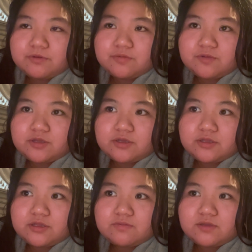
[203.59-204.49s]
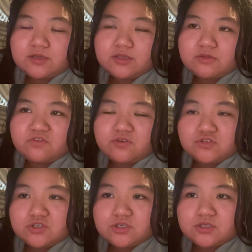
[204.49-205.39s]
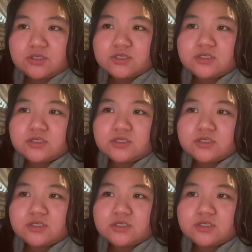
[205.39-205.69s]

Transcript: but we're not gonna live together in the future.